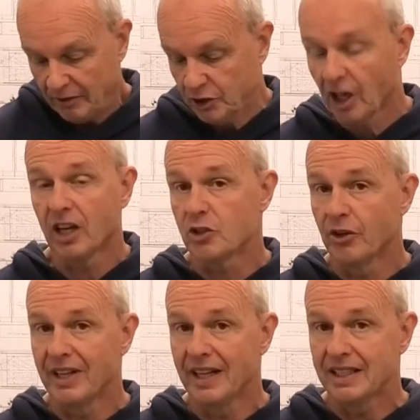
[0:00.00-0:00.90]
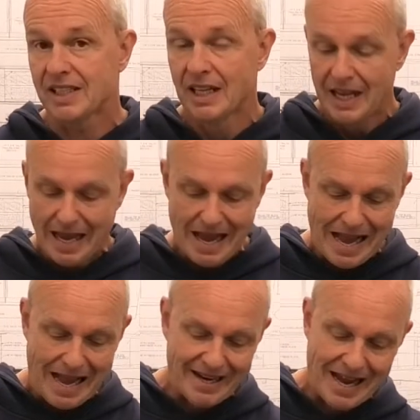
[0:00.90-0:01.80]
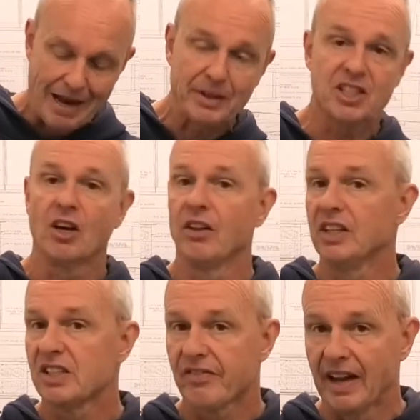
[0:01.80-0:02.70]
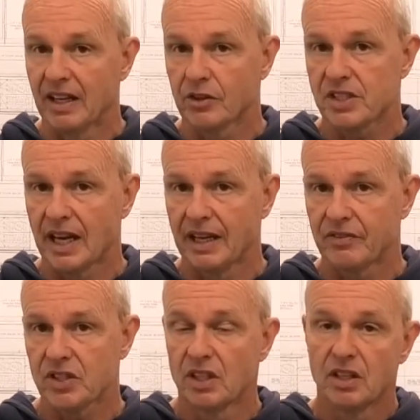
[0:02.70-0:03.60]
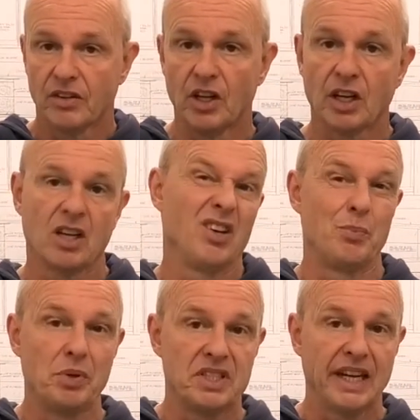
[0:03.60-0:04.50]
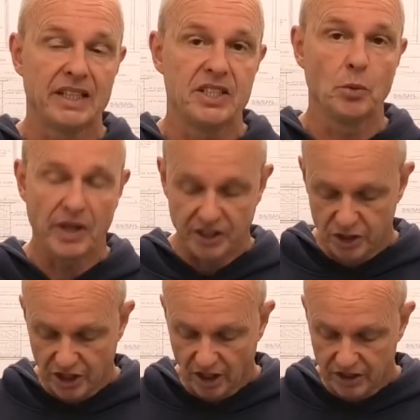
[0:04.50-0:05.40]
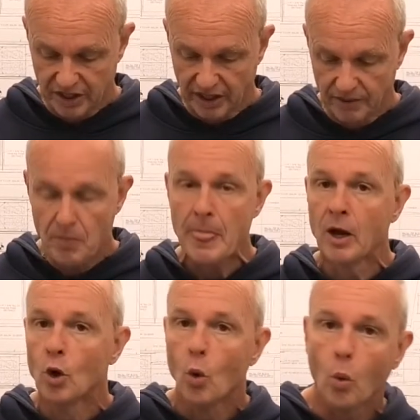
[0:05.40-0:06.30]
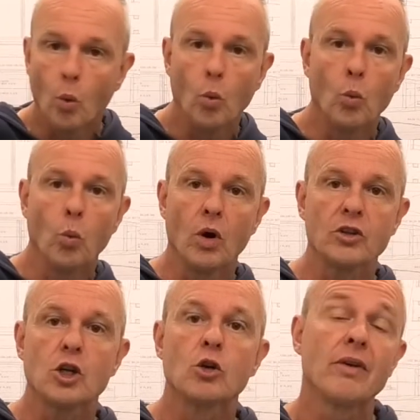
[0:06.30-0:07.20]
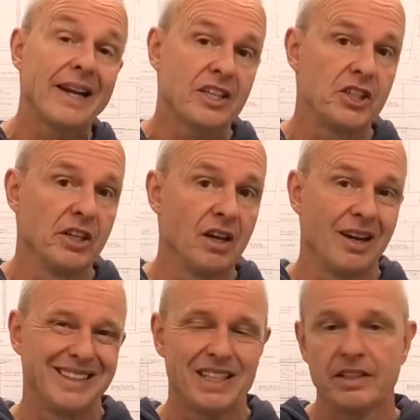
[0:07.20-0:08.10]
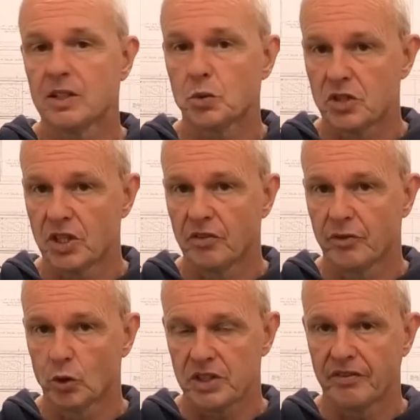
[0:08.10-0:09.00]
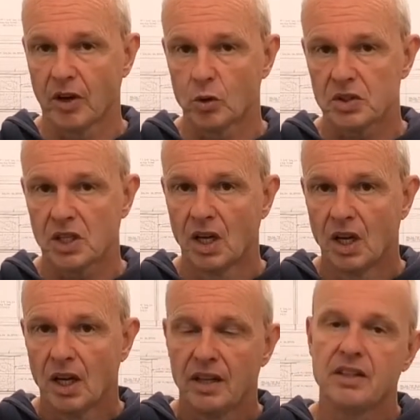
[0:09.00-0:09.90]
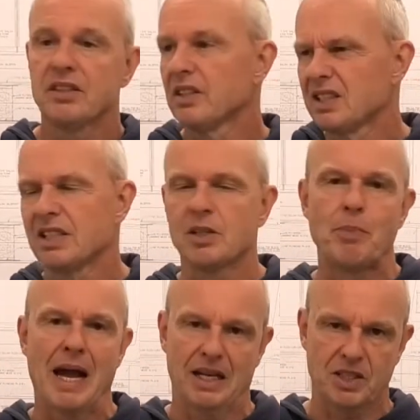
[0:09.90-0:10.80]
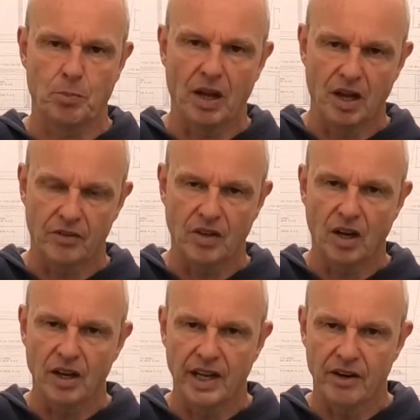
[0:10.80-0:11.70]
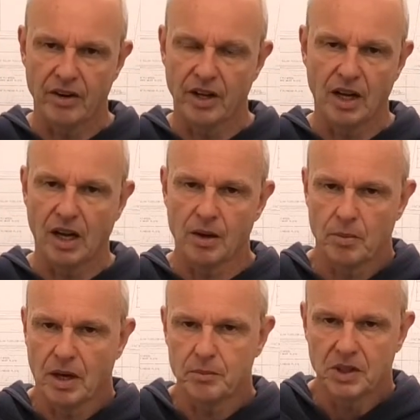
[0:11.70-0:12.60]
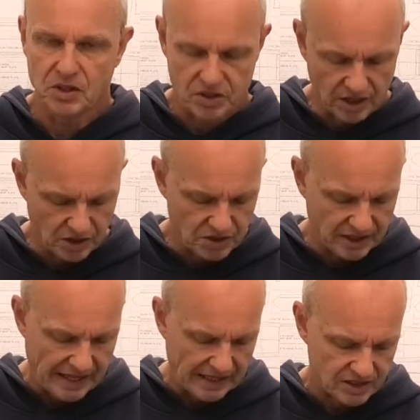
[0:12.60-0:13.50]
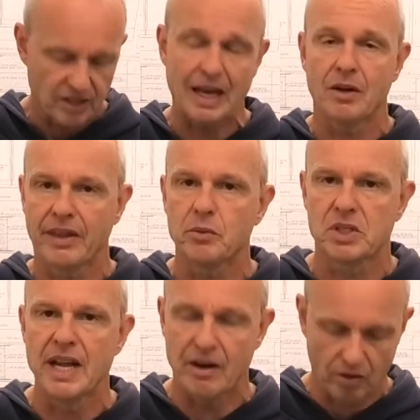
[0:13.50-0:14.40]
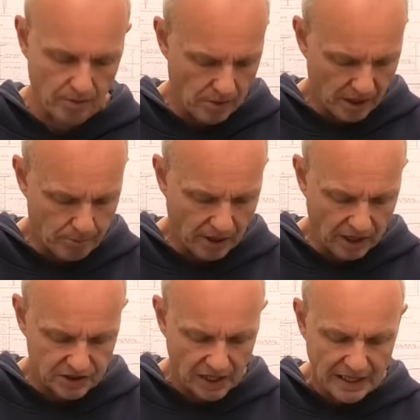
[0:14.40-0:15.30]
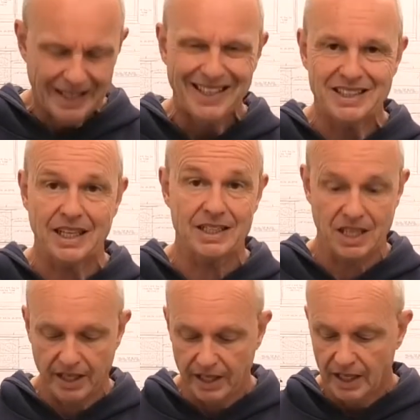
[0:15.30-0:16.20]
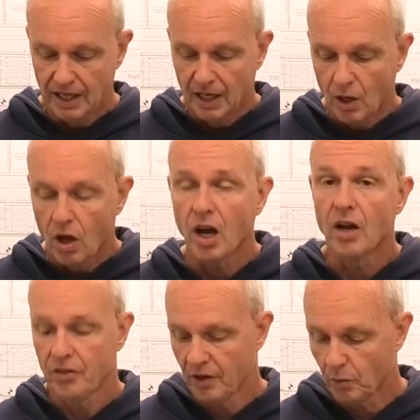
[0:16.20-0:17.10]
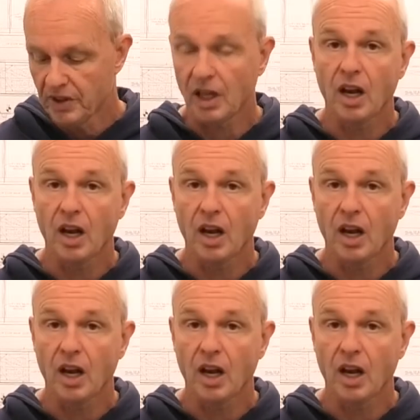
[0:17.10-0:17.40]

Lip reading: charger it is and how it's got these fail safes that kind of protect you when you're charging it. One correction, I said this was 240 volts. This is the power supply I've got here, and I'm used to using that. So that was an error on my part. It's actually, with the